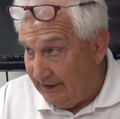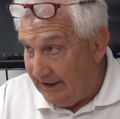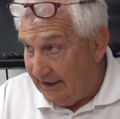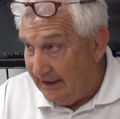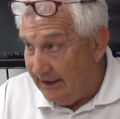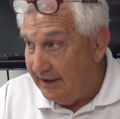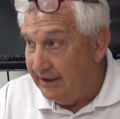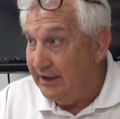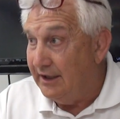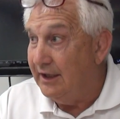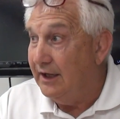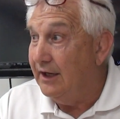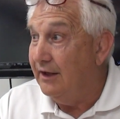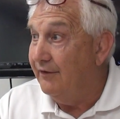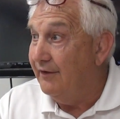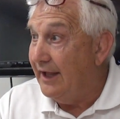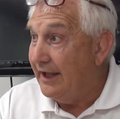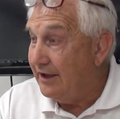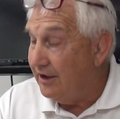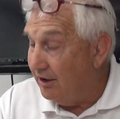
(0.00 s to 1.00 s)
and
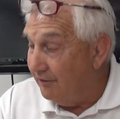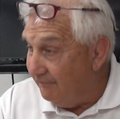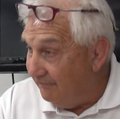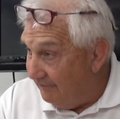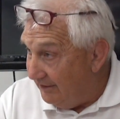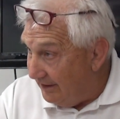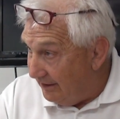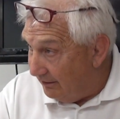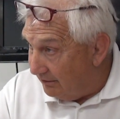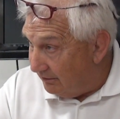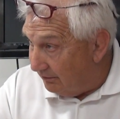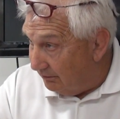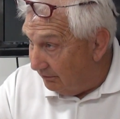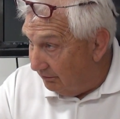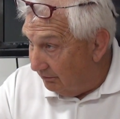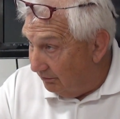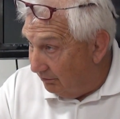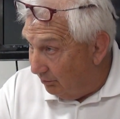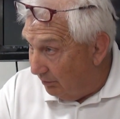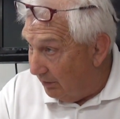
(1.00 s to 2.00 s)
that vehicle
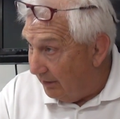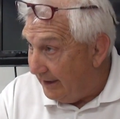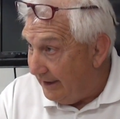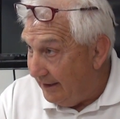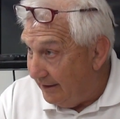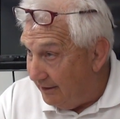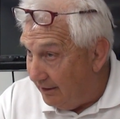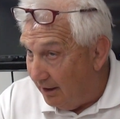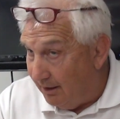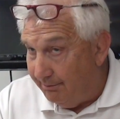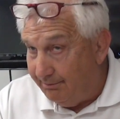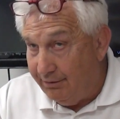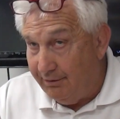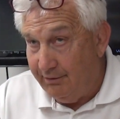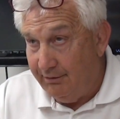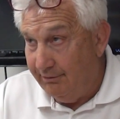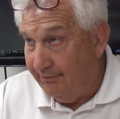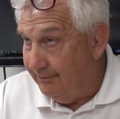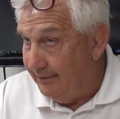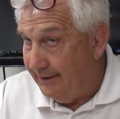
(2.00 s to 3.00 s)
will end up
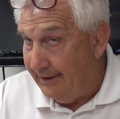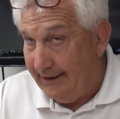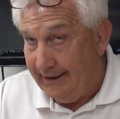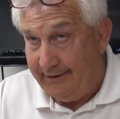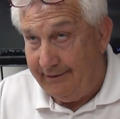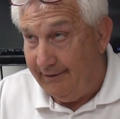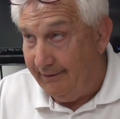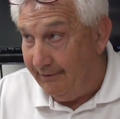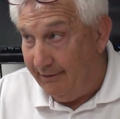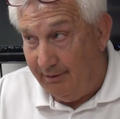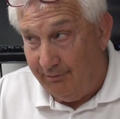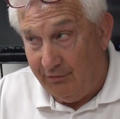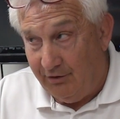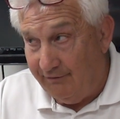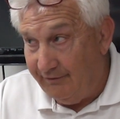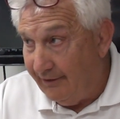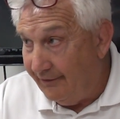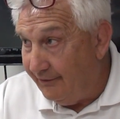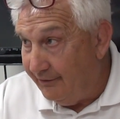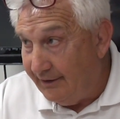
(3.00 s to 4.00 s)
at a number
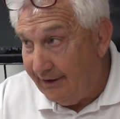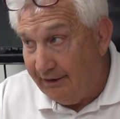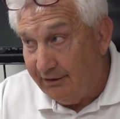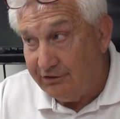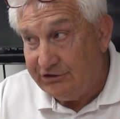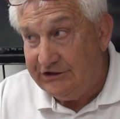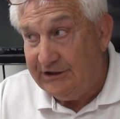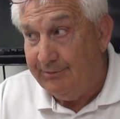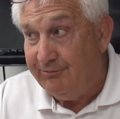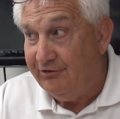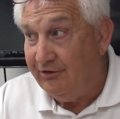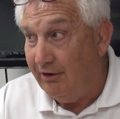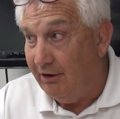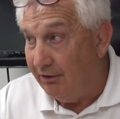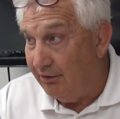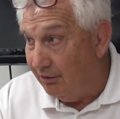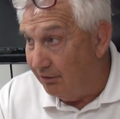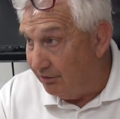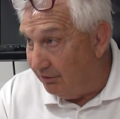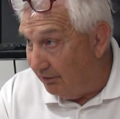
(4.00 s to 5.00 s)
of other dealerships in
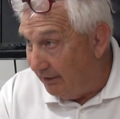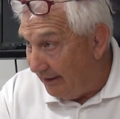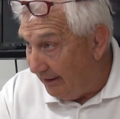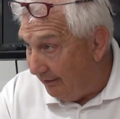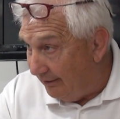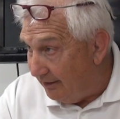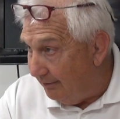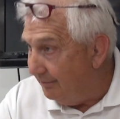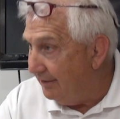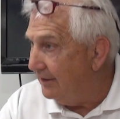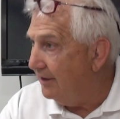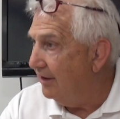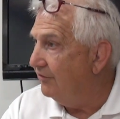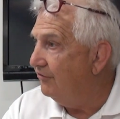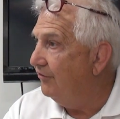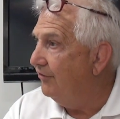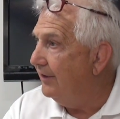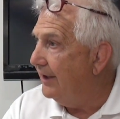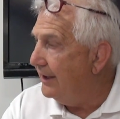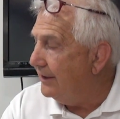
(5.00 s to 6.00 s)
our local area
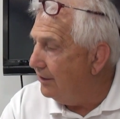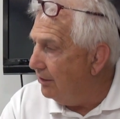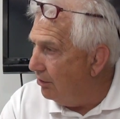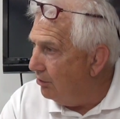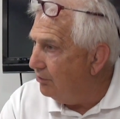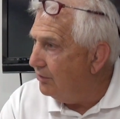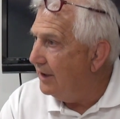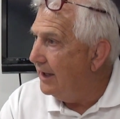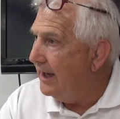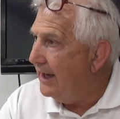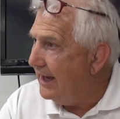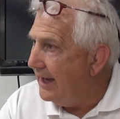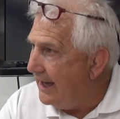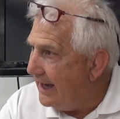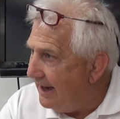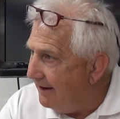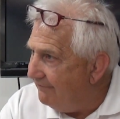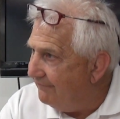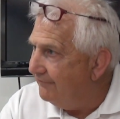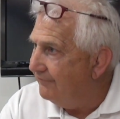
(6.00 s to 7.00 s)
because they don't
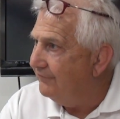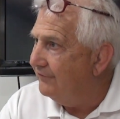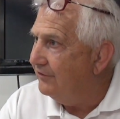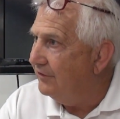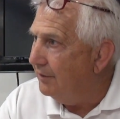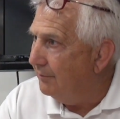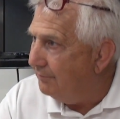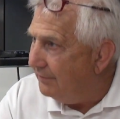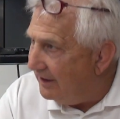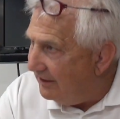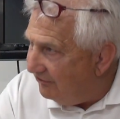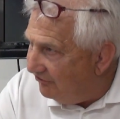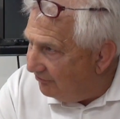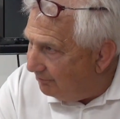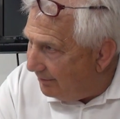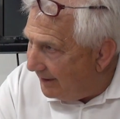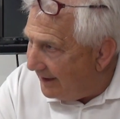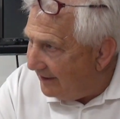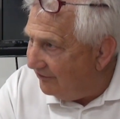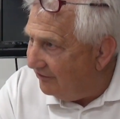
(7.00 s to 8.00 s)
have to
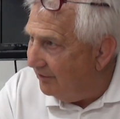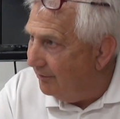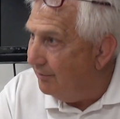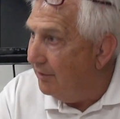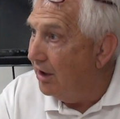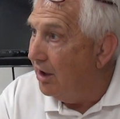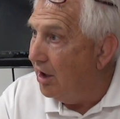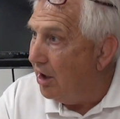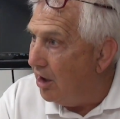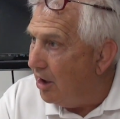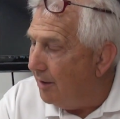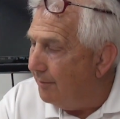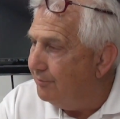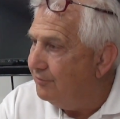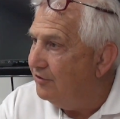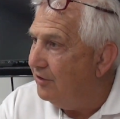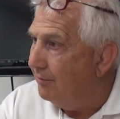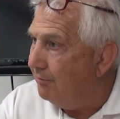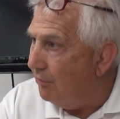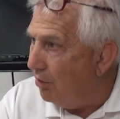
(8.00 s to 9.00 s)
inspect them
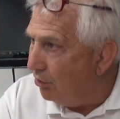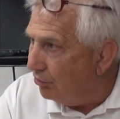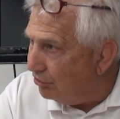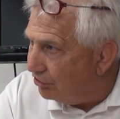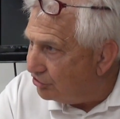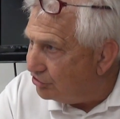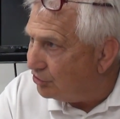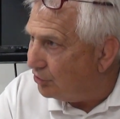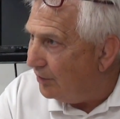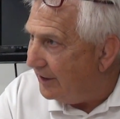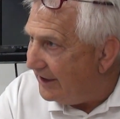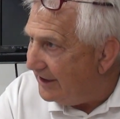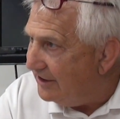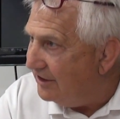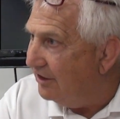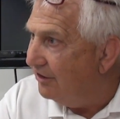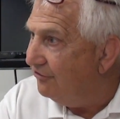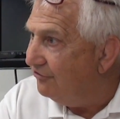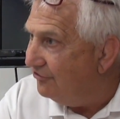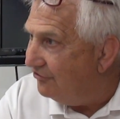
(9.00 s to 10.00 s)
up to Motor
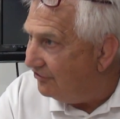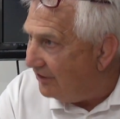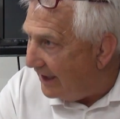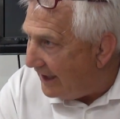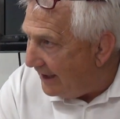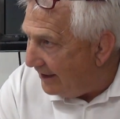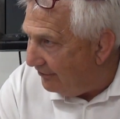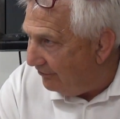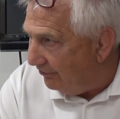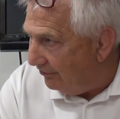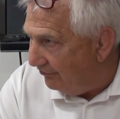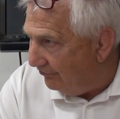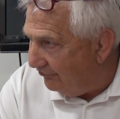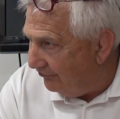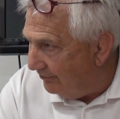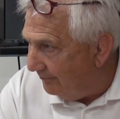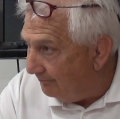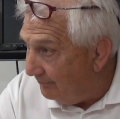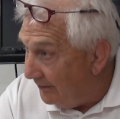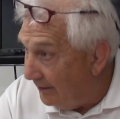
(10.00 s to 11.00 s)
Trend
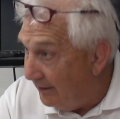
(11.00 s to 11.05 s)
standards.